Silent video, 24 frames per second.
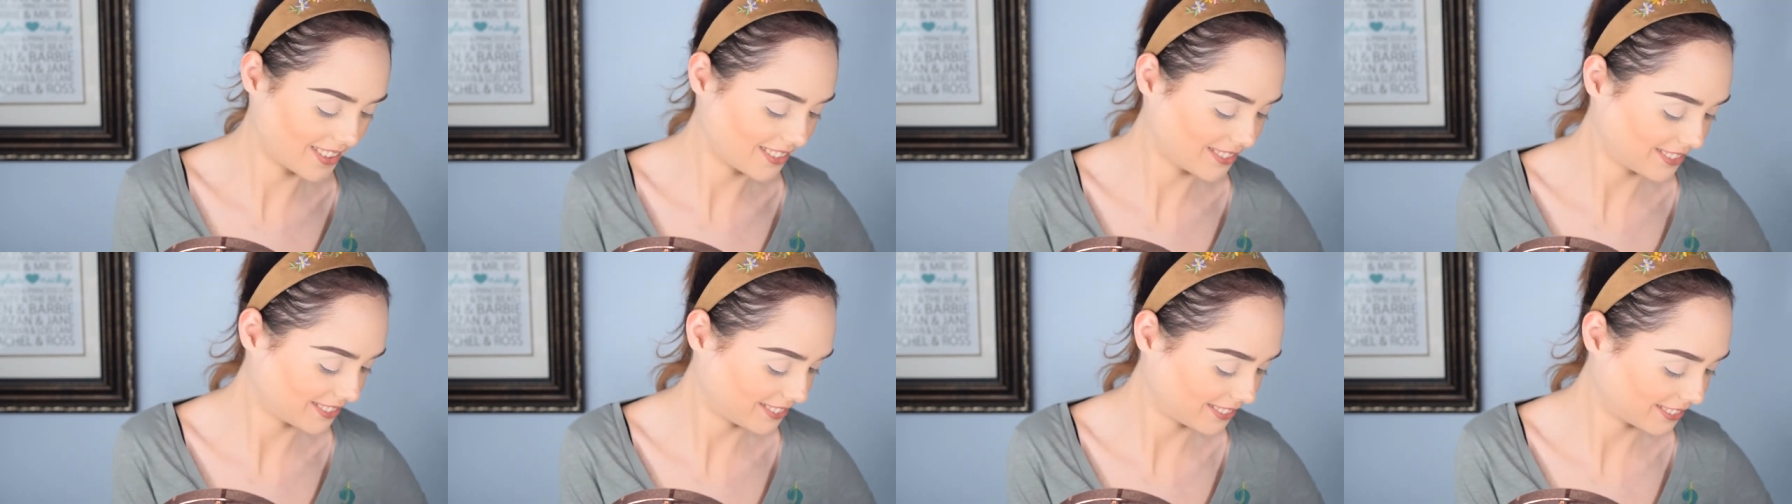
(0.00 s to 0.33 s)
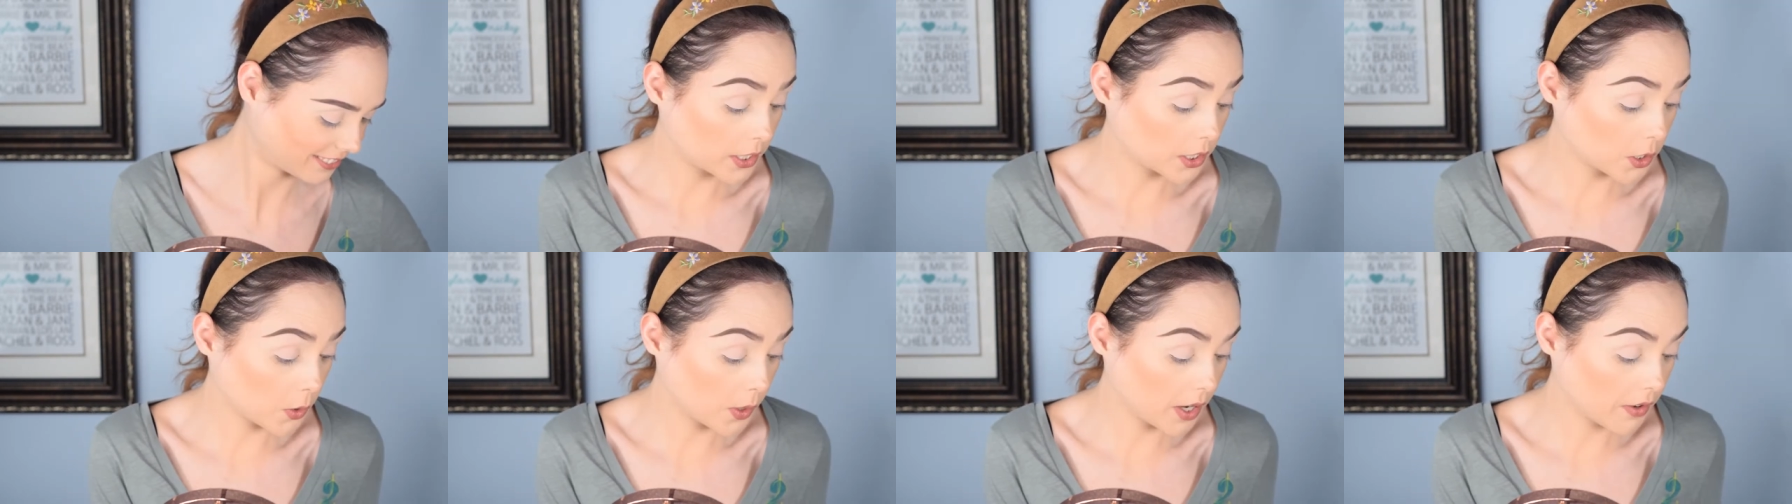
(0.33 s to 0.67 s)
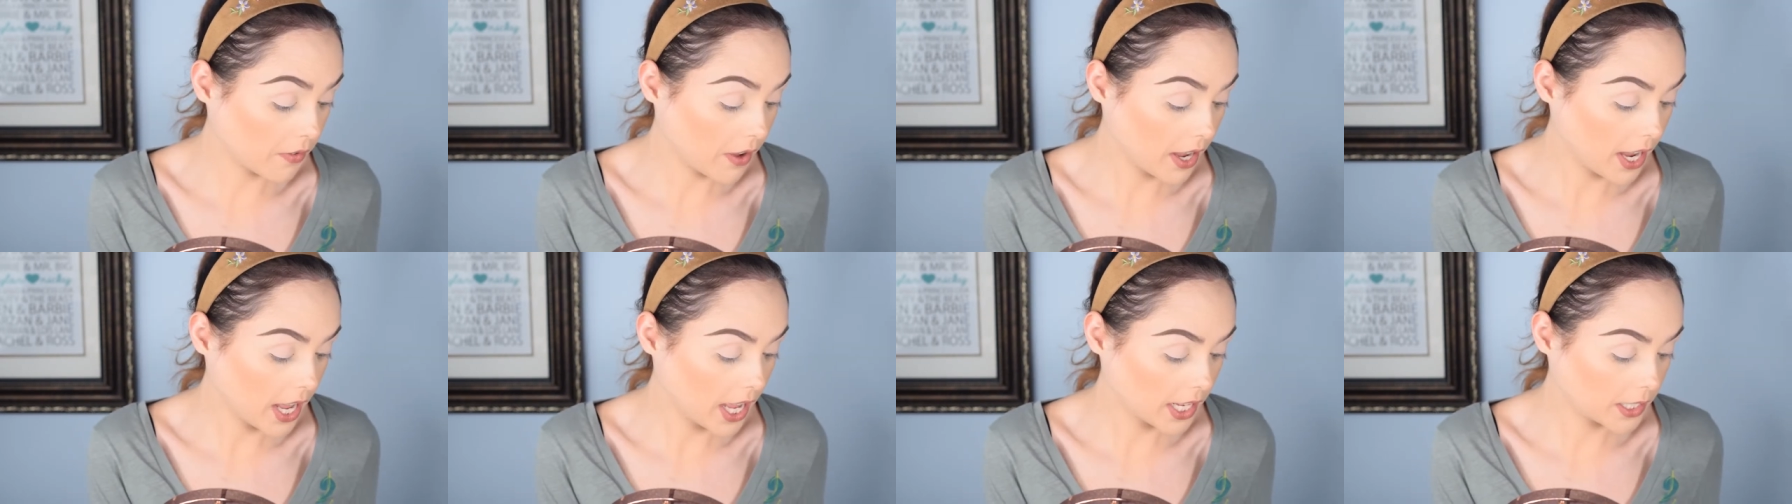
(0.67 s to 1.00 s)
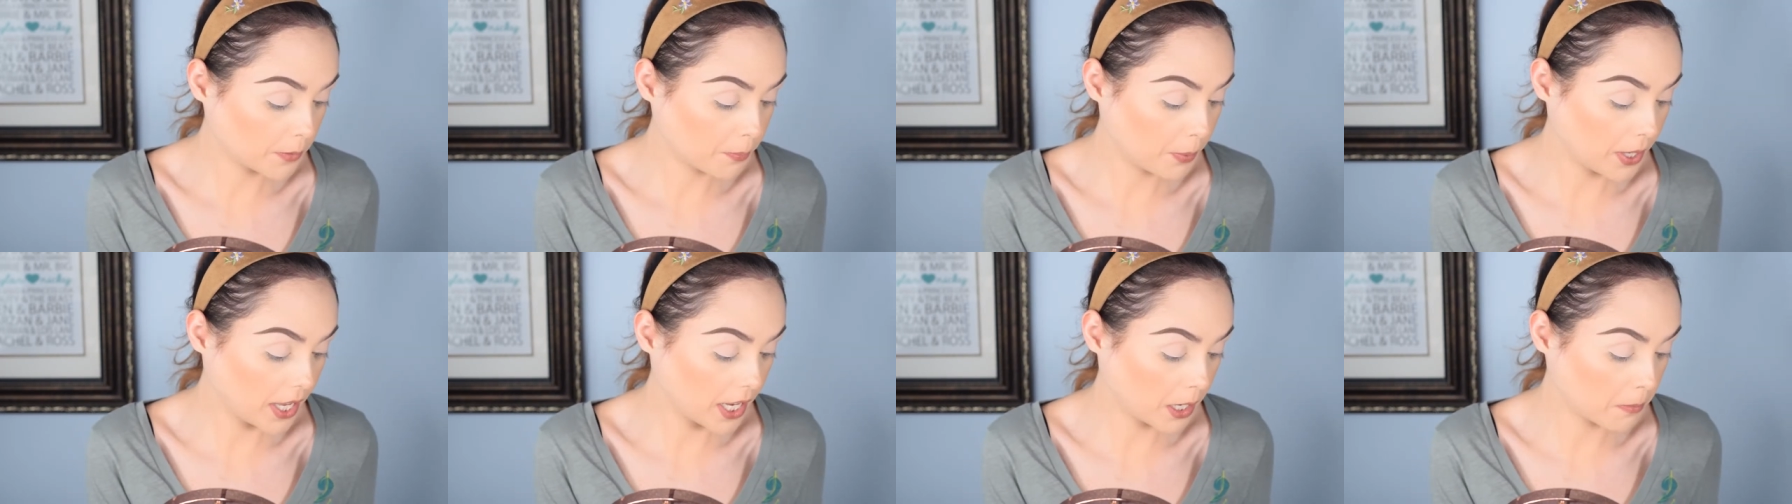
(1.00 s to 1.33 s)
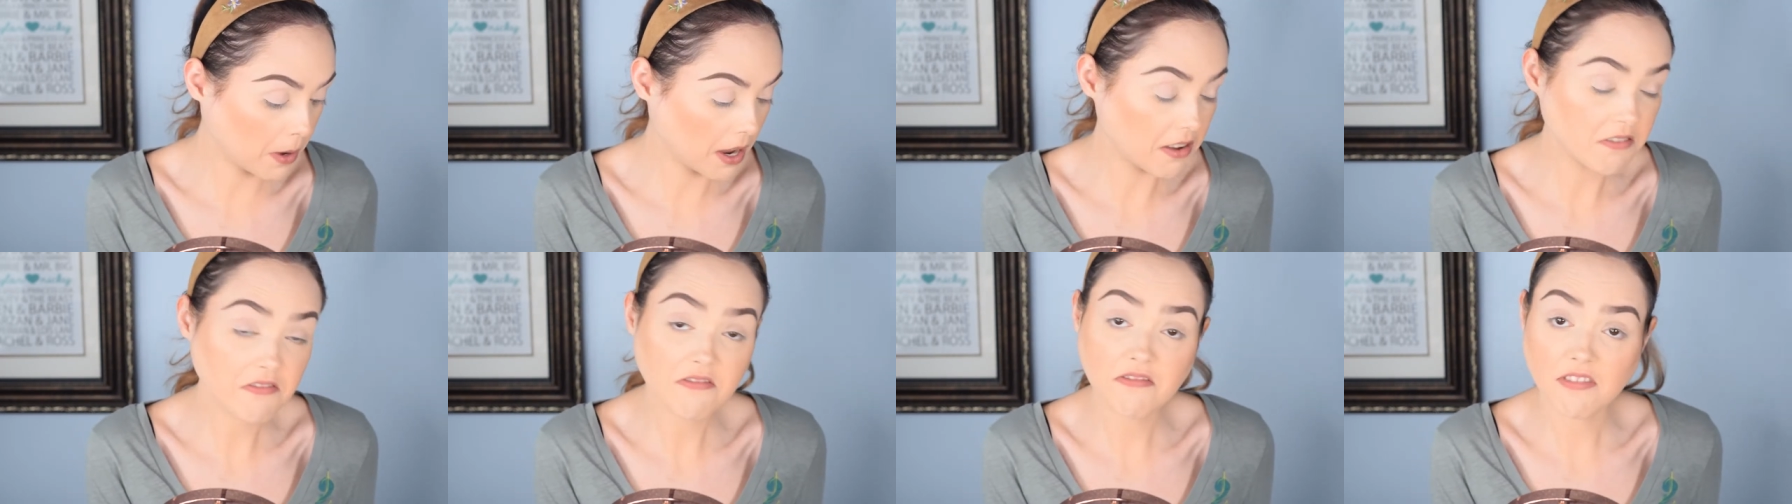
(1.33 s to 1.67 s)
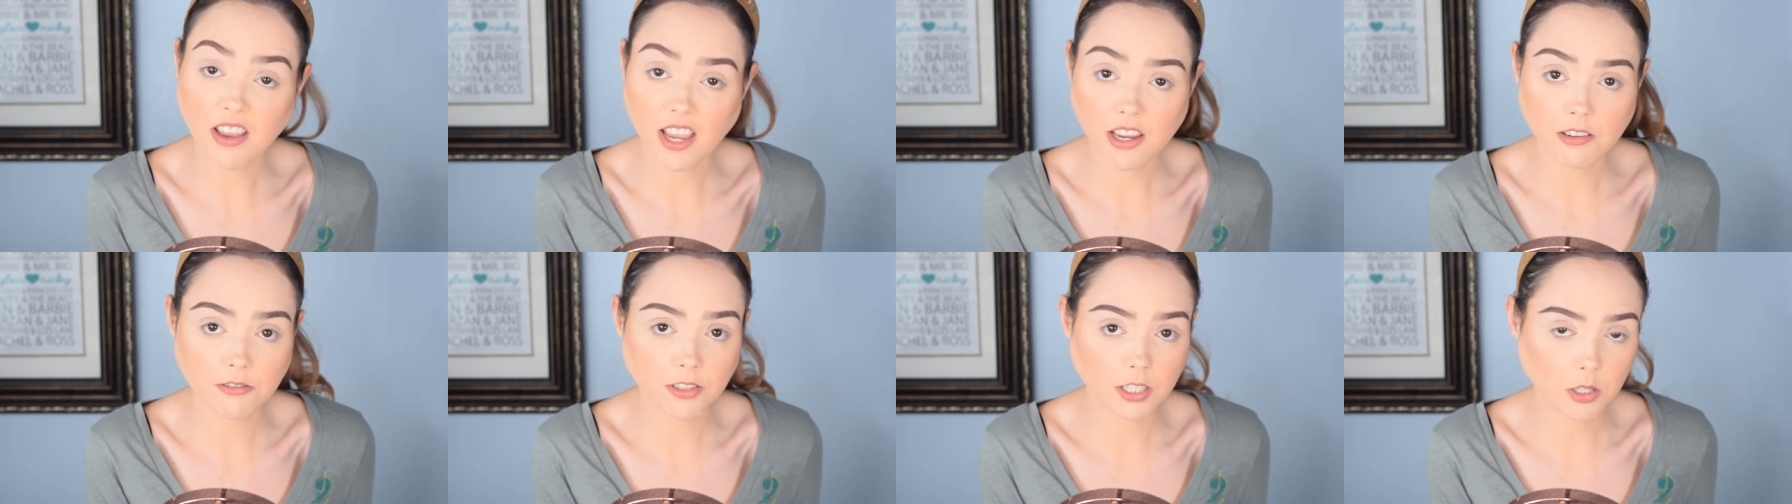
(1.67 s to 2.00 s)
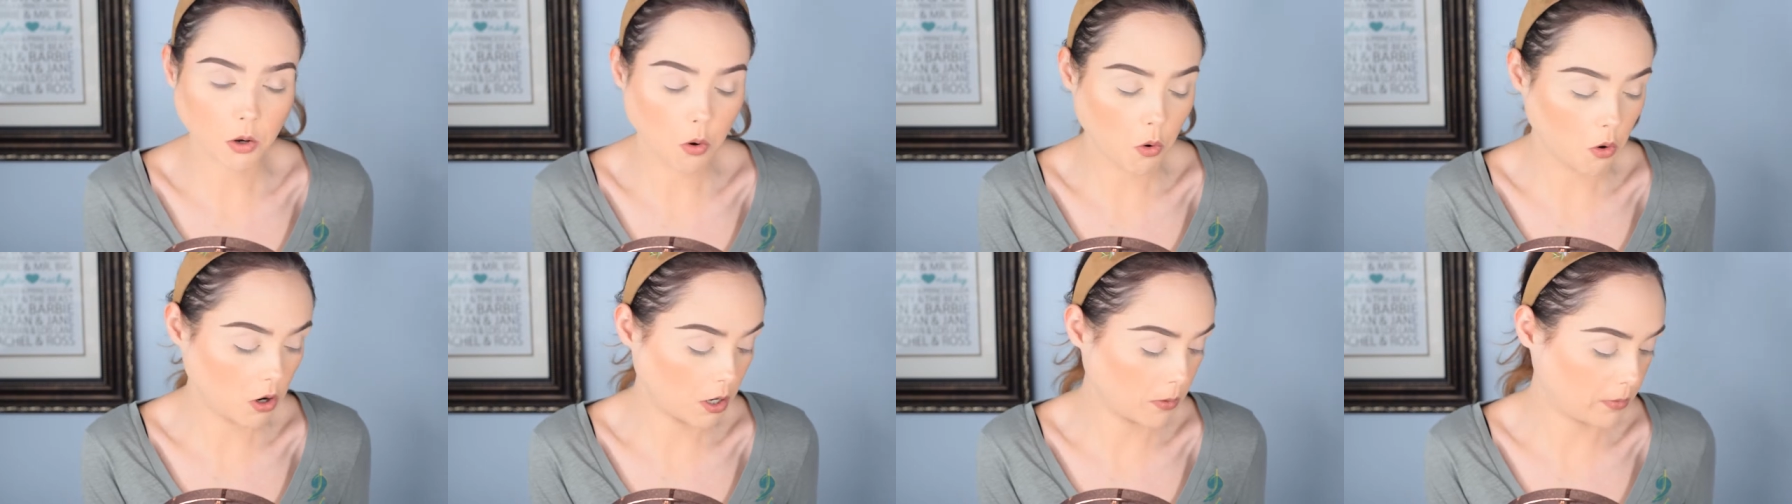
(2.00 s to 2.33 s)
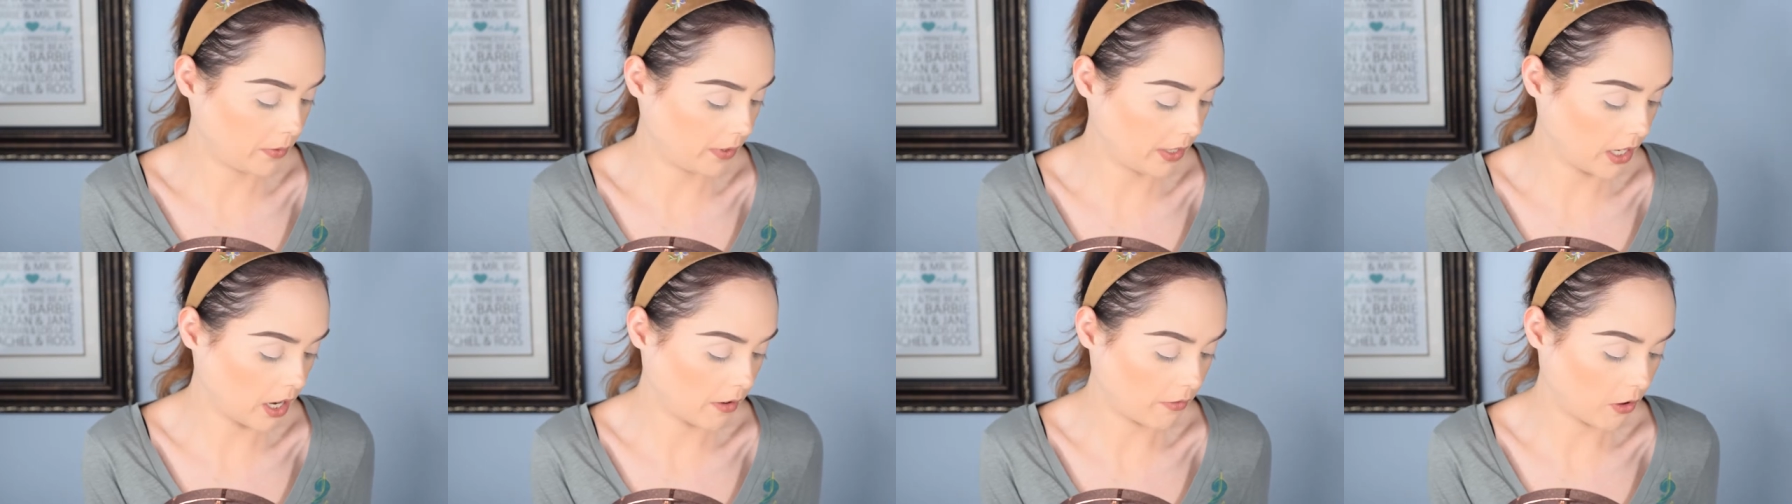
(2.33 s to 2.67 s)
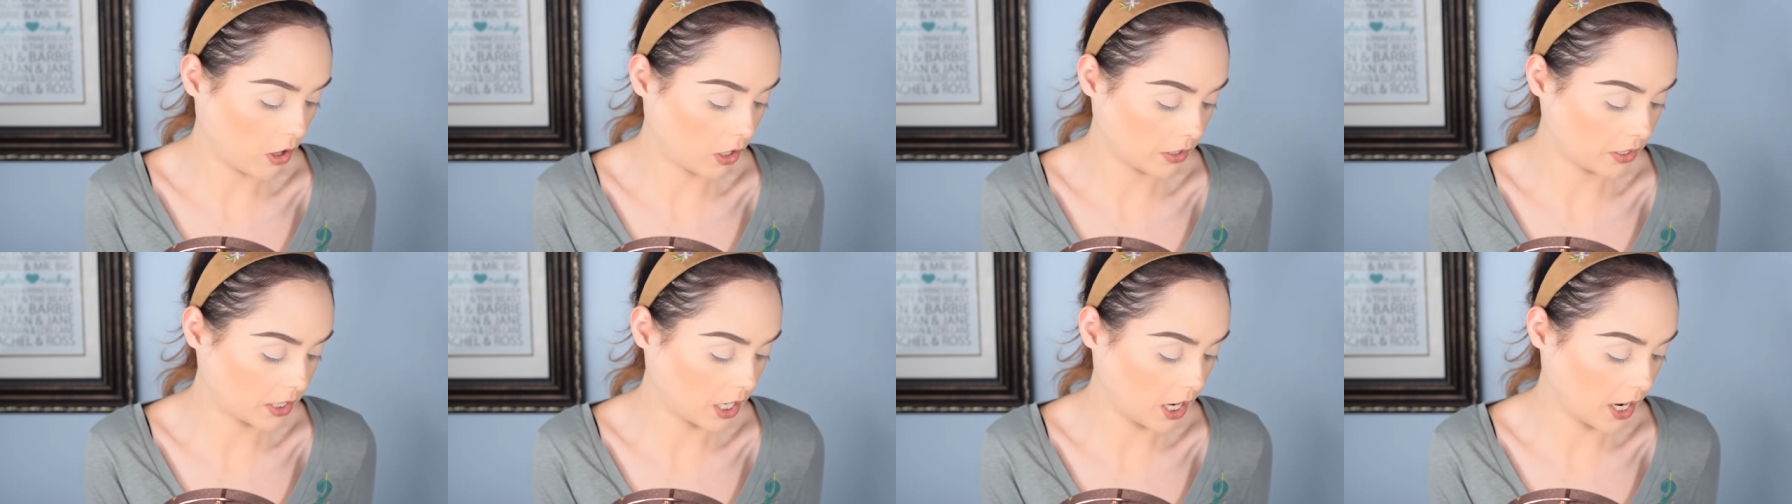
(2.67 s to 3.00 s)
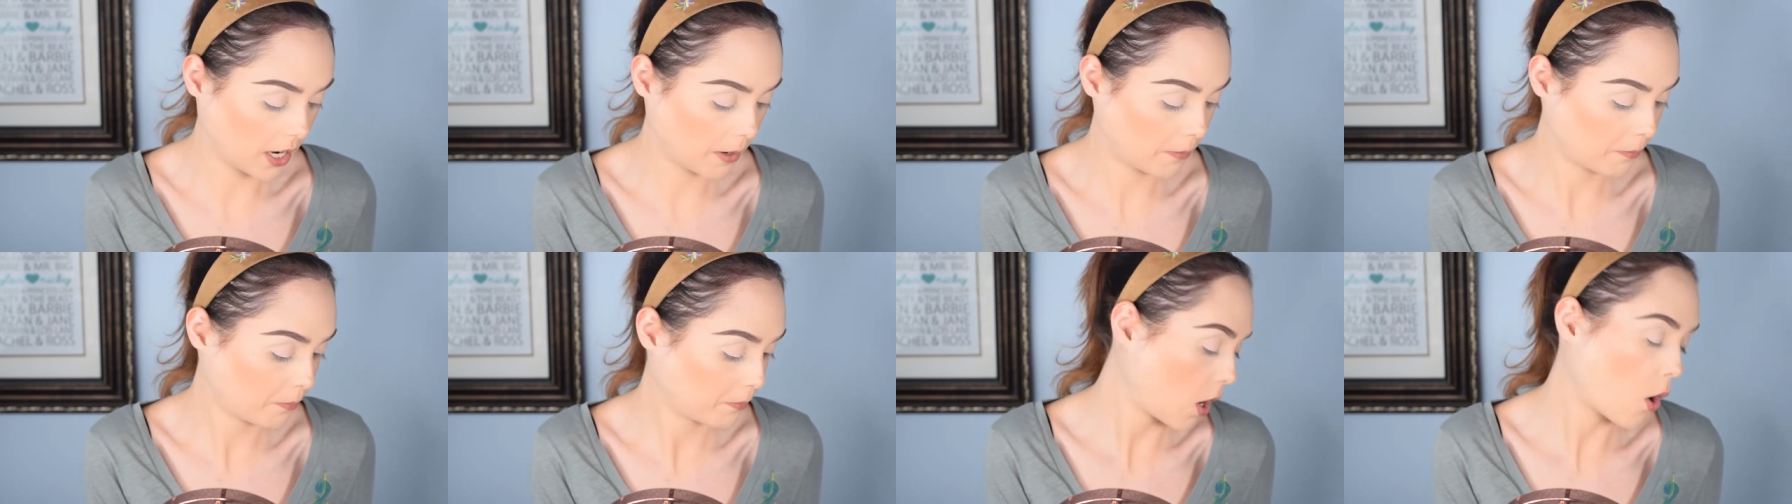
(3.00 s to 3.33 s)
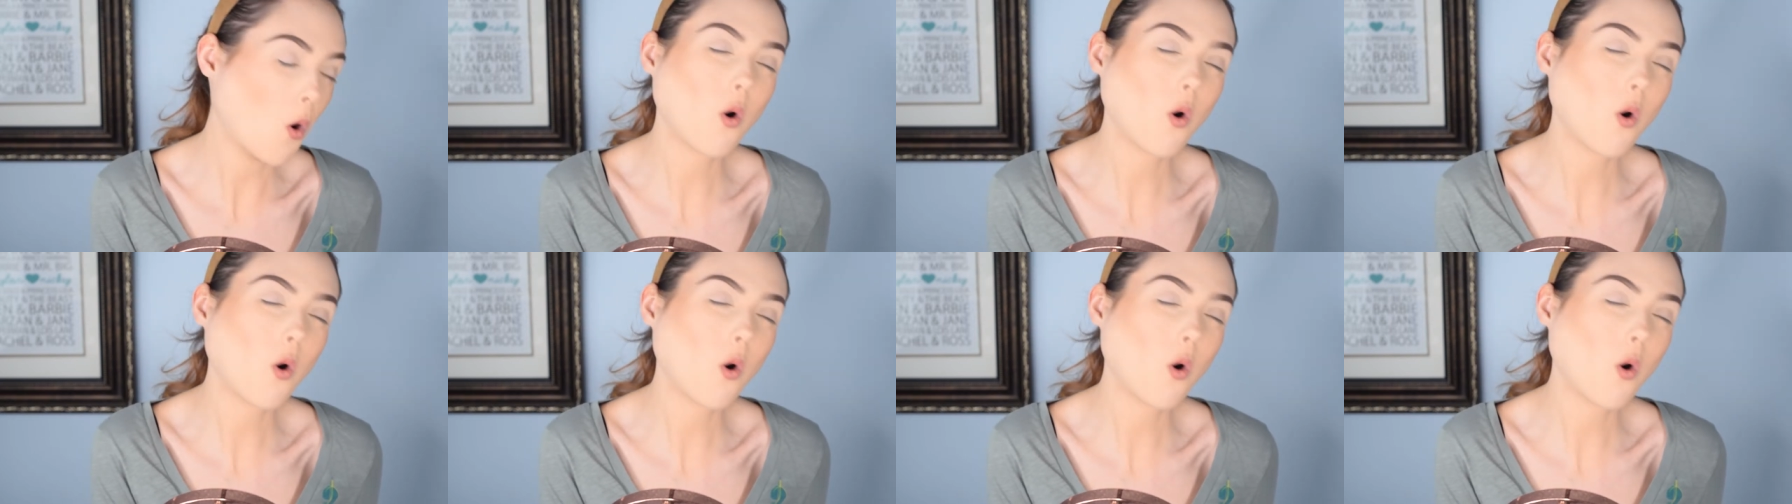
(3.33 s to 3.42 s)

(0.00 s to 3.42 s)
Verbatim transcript: Okay, so if I had to pick my favorite horror movie of all time,